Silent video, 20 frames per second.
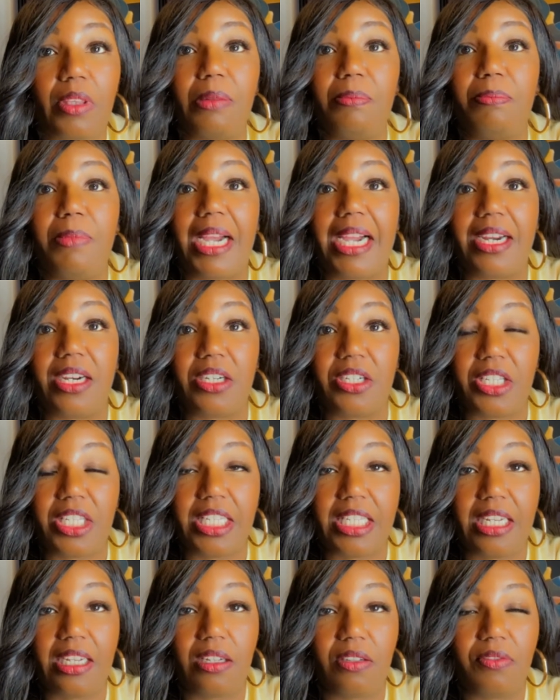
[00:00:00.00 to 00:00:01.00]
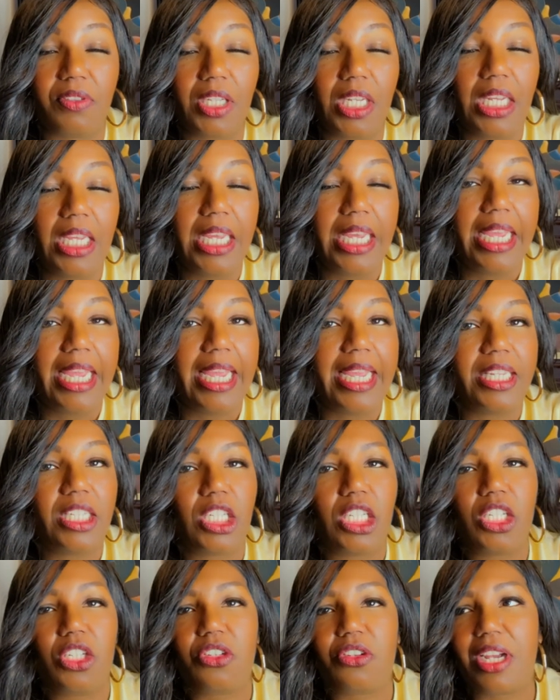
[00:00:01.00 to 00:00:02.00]
by herself and
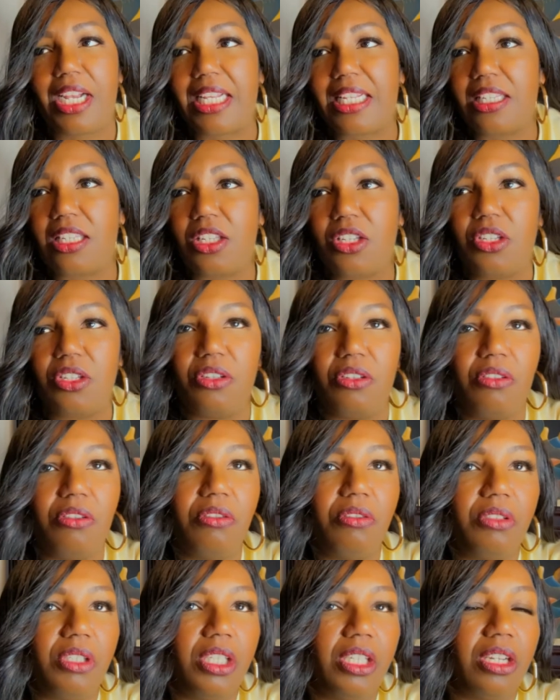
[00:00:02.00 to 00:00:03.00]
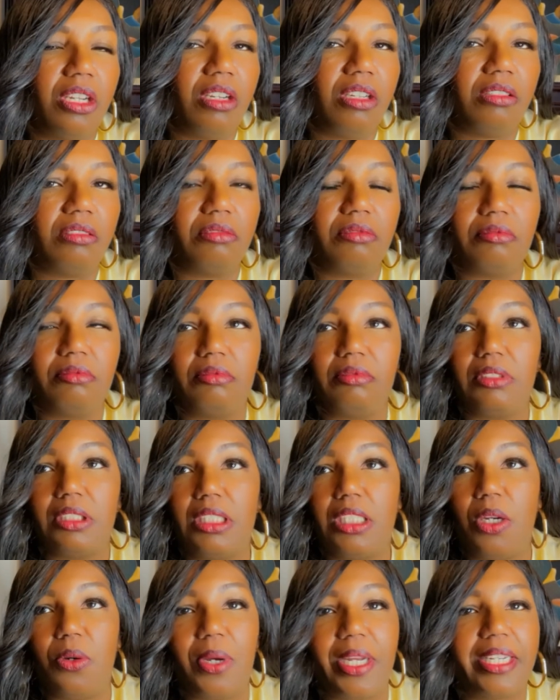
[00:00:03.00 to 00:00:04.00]
she tries to, you know,
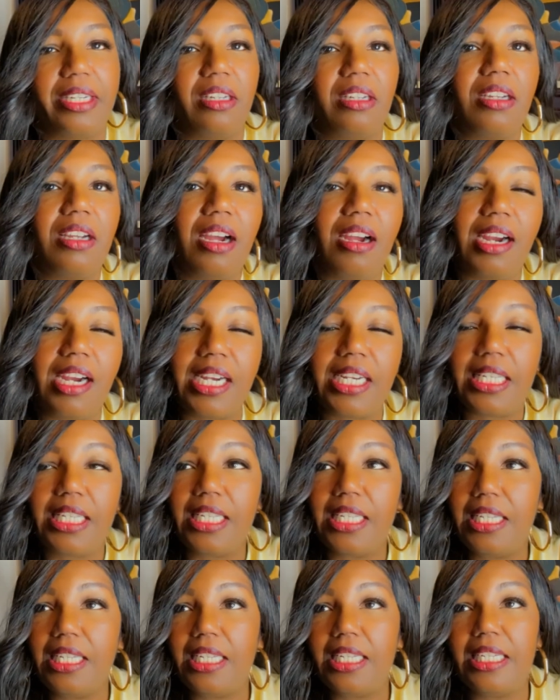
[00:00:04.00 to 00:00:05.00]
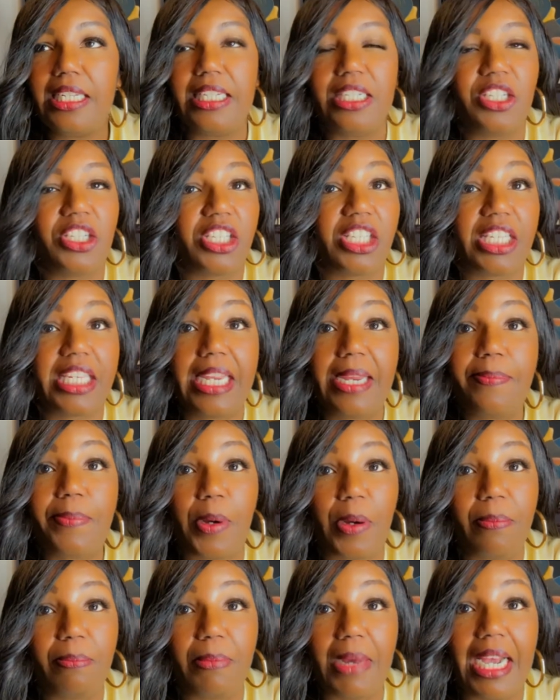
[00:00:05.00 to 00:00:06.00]
go out in the garden and just keep
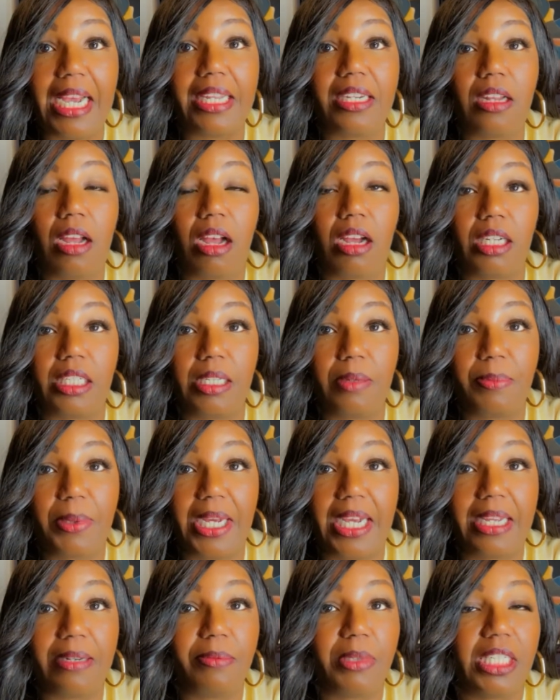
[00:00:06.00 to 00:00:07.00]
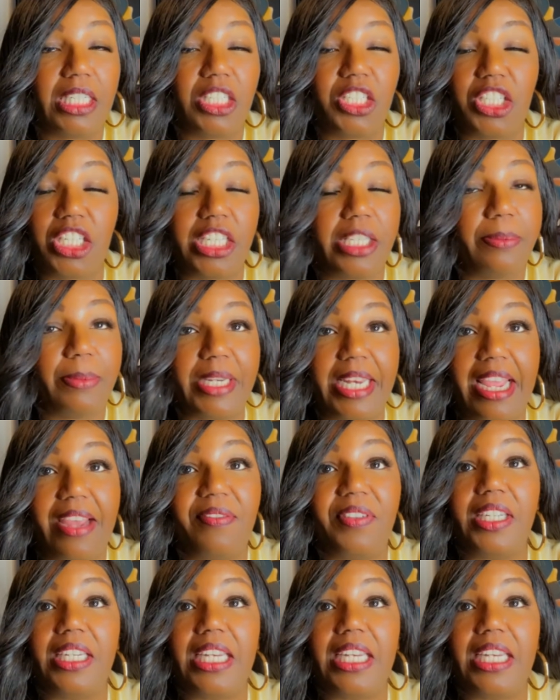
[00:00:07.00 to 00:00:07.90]
her mind occupied because she's been having